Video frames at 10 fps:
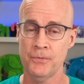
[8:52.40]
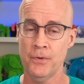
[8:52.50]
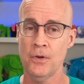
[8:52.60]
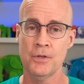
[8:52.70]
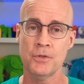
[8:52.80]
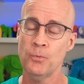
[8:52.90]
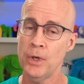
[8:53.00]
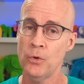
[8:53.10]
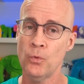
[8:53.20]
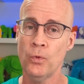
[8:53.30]
First,
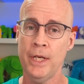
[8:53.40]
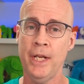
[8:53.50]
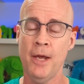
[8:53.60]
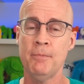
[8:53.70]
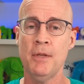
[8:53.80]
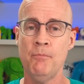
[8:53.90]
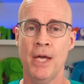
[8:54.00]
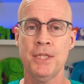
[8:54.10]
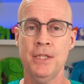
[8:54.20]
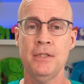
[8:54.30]
we renamed the
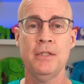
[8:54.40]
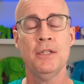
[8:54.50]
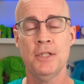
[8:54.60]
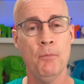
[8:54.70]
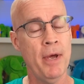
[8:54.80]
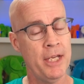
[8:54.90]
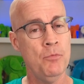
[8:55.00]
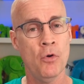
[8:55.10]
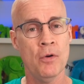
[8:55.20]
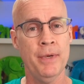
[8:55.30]
method to make
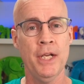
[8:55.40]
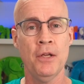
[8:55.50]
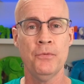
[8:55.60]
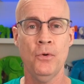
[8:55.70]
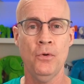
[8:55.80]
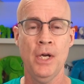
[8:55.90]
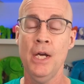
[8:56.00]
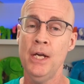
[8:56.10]
it more meaningful,